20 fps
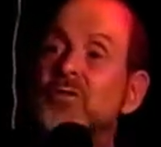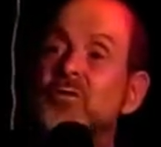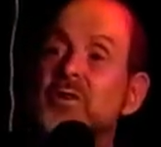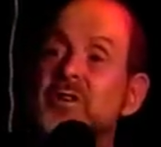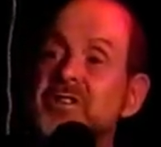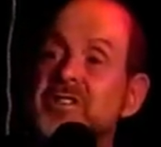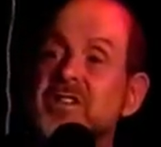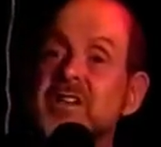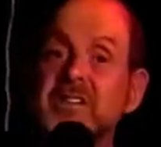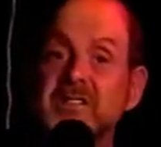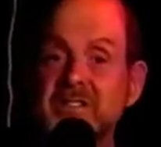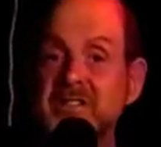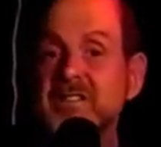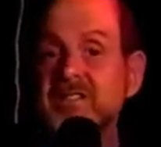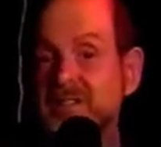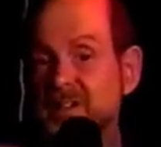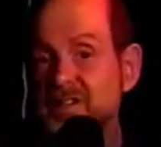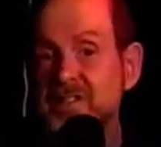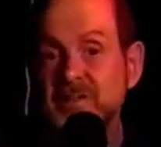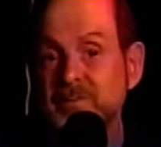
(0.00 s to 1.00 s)
resist
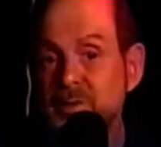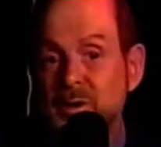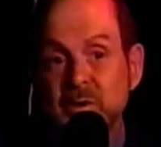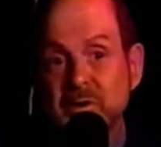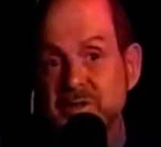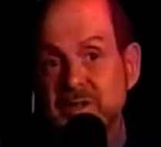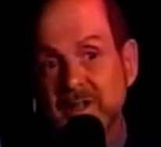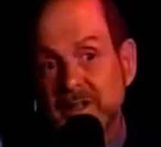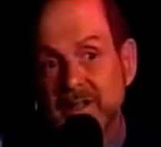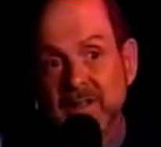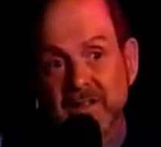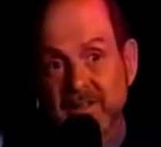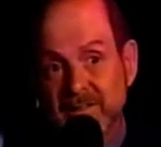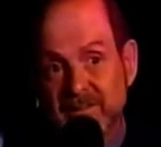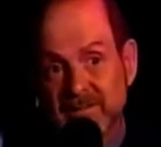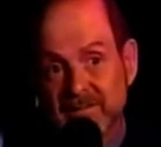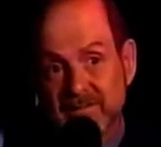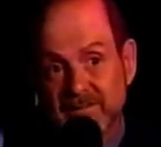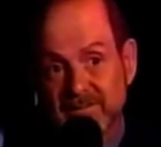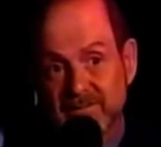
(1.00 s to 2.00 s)
such music?
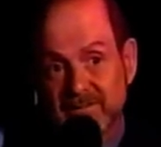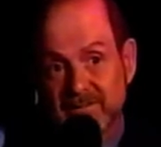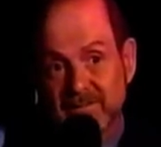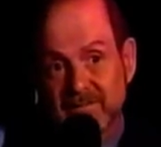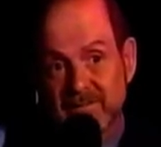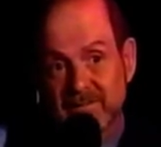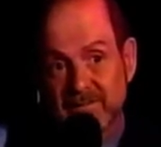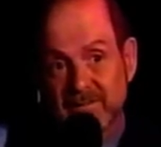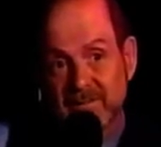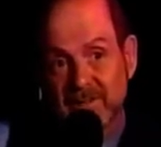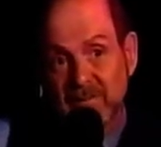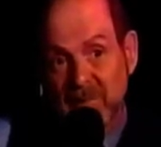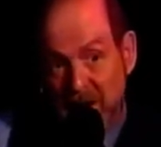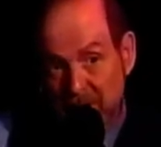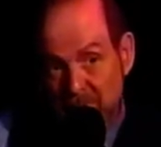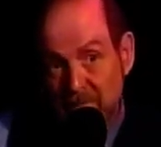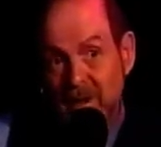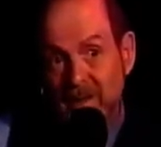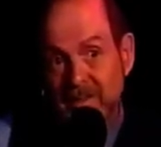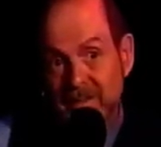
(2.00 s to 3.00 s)
My
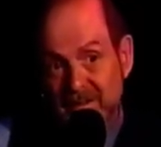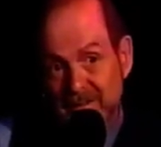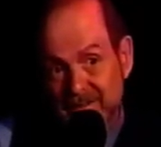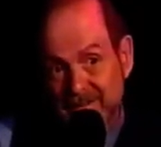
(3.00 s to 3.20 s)
mother.